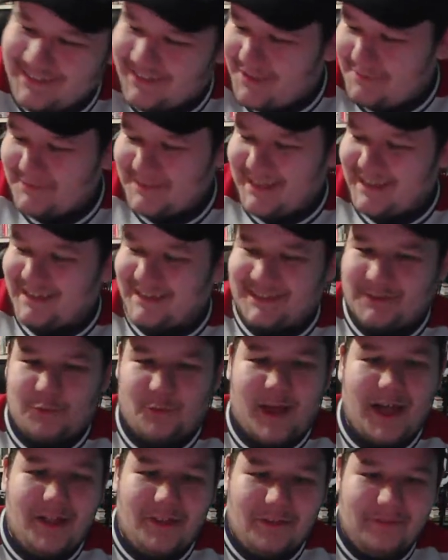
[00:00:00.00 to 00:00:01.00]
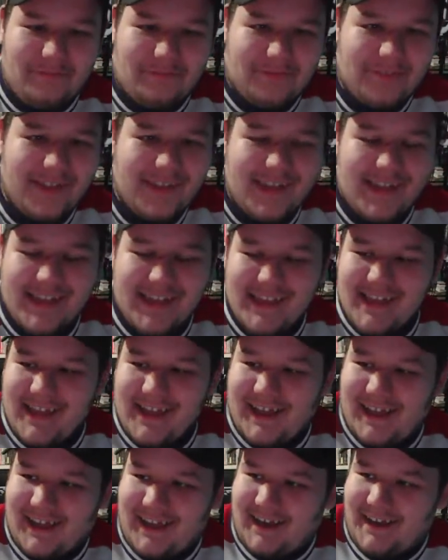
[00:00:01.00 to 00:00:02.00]
I was like 12
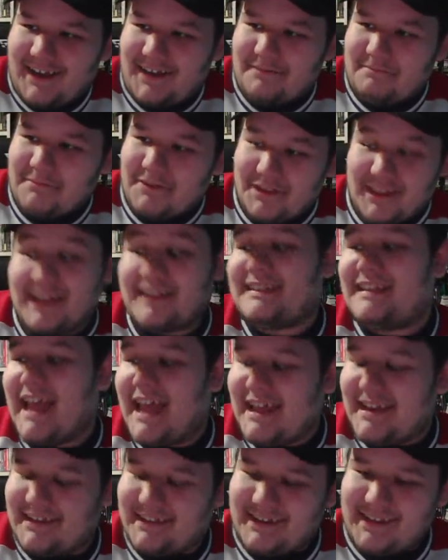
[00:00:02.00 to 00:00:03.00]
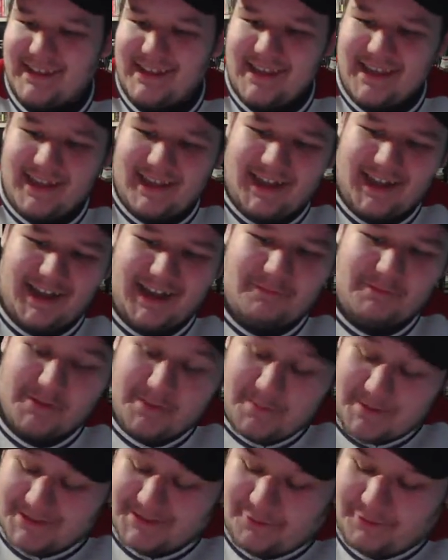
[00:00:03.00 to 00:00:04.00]
or like 10. One
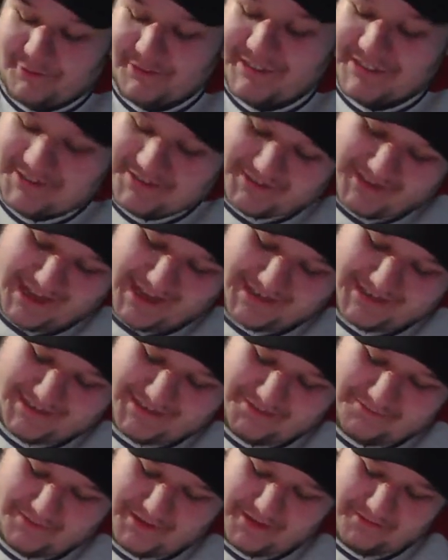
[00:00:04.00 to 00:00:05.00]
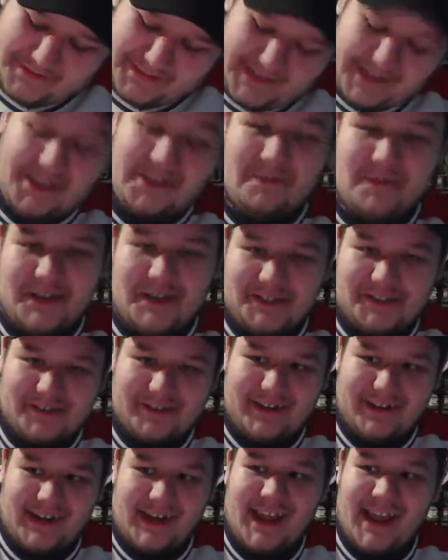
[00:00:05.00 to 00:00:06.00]
of my school teachers, actually, when I was in
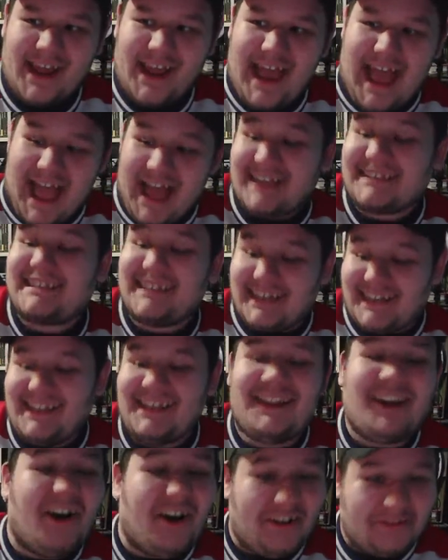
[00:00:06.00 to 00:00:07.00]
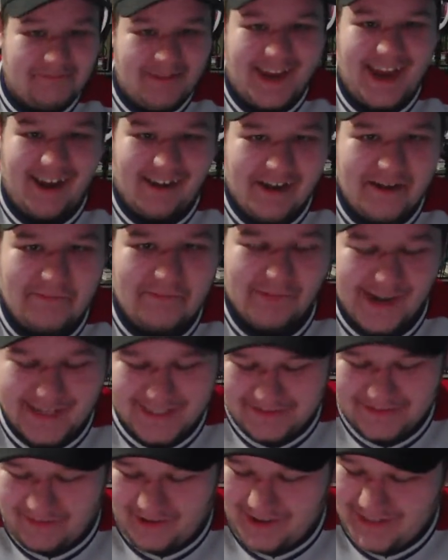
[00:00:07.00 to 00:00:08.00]
elementary, accidentally called me Carey
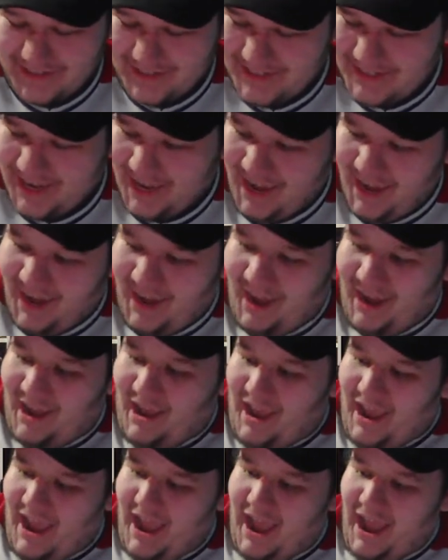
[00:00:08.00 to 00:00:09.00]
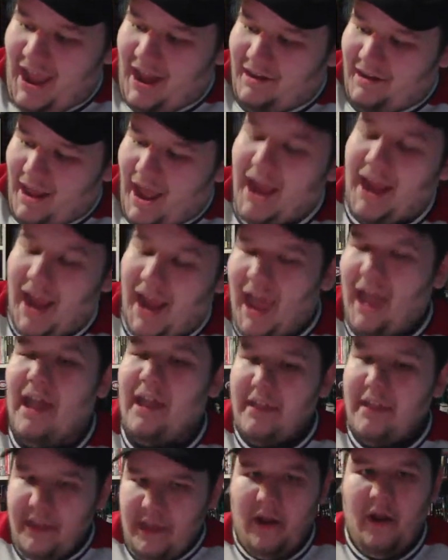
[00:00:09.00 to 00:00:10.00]
Price once, and I kind